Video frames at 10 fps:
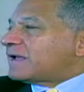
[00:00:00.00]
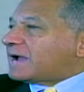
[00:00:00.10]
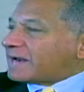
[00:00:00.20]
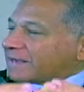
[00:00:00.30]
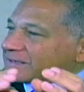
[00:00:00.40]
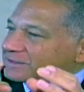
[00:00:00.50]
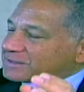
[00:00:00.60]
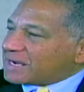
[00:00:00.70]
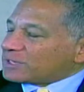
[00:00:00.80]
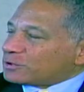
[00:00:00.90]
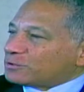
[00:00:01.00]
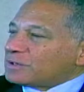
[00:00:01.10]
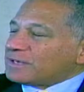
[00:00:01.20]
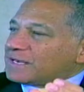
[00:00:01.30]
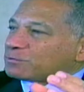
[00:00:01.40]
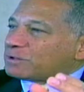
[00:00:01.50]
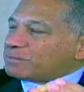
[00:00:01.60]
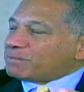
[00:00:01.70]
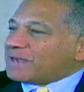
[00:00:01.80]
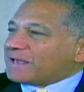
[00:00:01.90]
And I can tell you, it will
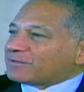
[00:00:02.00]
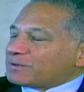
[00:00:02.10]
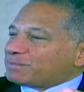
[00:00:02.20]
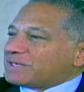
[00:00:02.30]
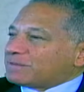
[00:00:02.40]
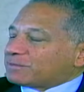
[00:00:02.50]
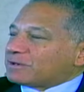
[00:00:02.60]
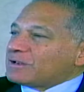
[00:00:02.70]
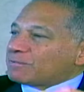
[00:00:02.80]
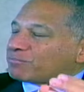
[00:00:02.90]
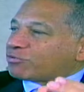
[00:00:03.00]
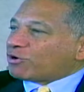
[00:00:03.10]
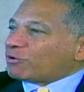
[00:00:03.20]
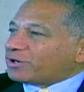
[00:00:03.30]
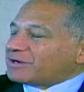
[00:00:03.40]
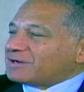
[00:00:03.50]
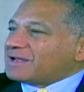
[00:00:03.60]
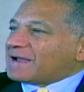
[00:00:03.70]
make the people prouder